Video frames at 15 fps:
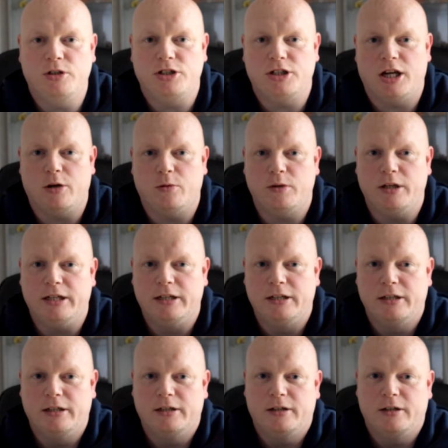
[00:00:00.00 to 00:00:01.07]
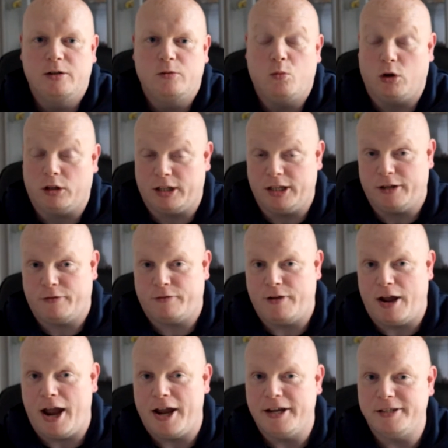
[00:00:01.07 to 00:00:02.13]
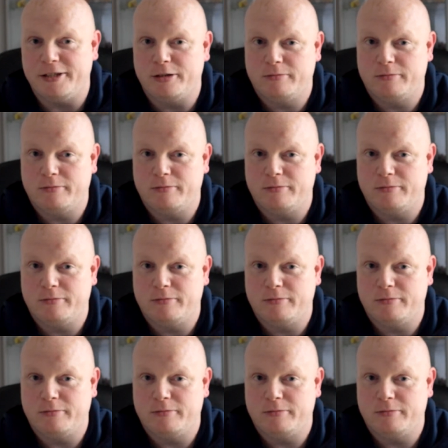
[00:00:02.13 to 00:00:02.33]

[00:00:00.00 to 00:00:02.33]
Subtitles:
shall we? What did I find?